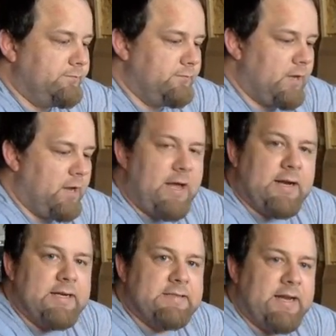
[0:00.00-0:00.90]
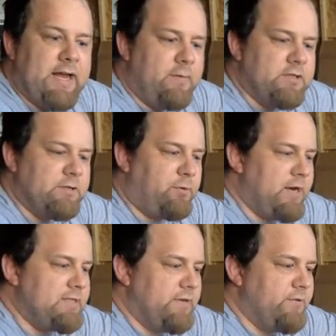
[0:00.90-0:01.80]
I'm not going to say how much the
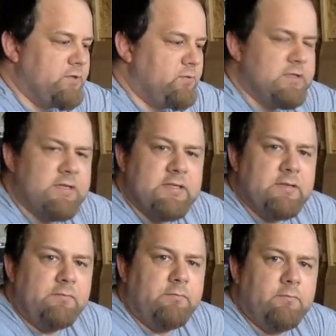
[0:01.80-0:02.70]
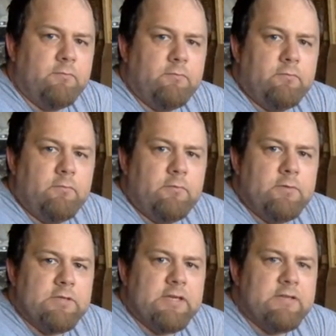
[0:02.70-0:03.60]
price difference was because it was
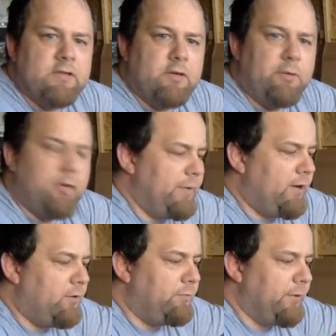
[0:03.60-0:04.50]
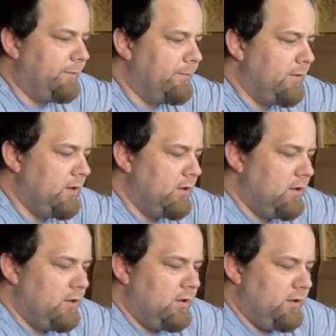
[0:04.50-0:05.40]
a considerable amount, but
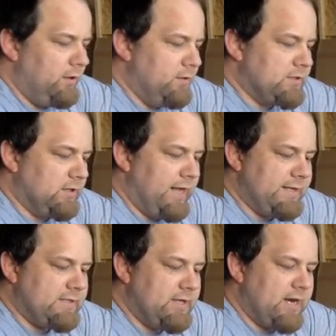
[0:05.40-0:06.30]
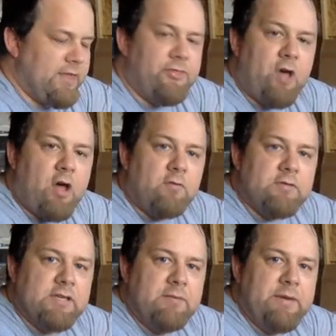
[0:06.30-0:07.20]
it was less than I thought it was
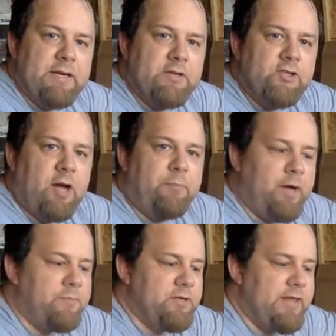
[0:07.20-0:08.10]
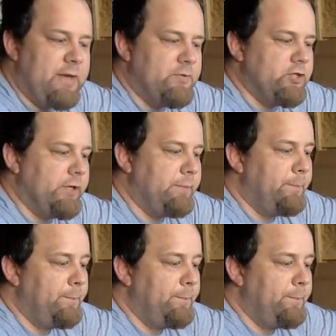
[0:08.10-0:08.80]
going to be to jump up to that machine.